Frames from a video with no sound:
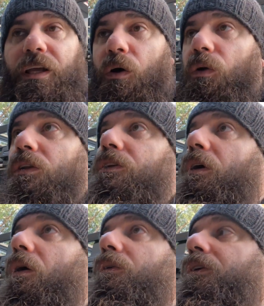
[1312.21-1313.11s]
The
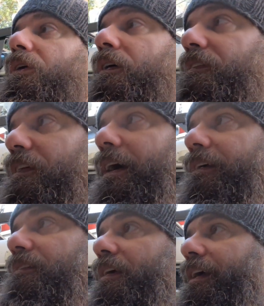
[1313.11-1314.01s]
old owner
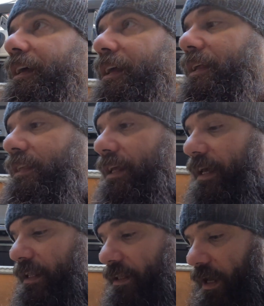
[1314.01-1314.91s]
says he
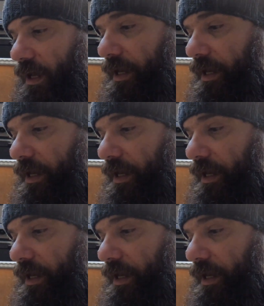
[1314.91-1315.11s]
did it